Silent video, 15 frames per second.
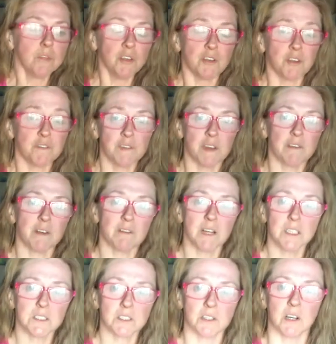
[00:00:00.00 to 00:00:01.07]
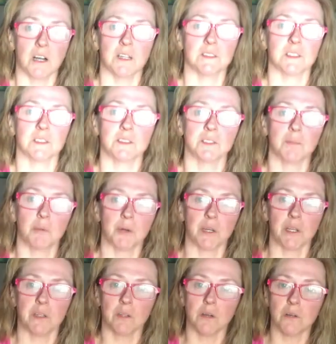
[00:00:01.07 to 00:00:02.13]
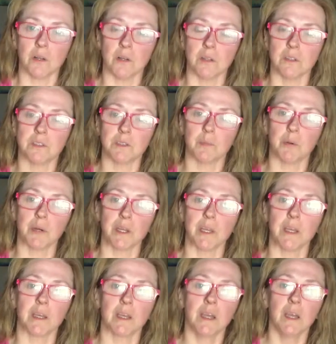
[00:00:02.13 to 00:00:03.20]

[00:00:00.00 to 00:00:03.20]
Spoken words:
your favorite restaurants and supporting local and supporting